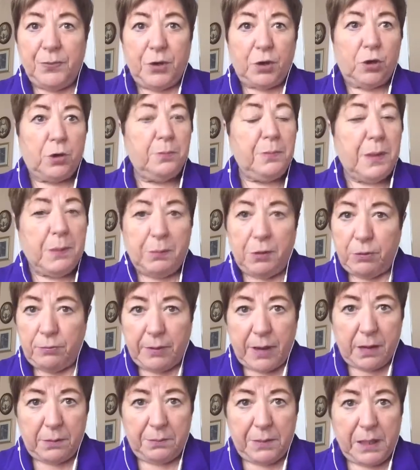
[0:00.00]
There are people
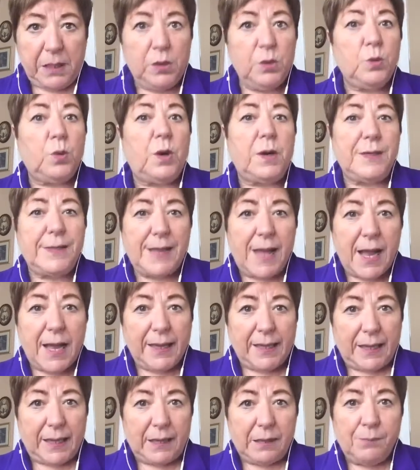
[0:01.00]
around me who are
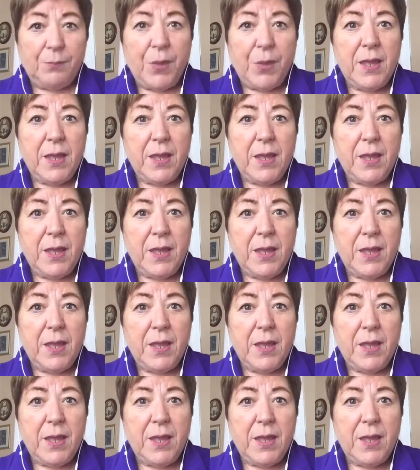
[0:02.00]
dying.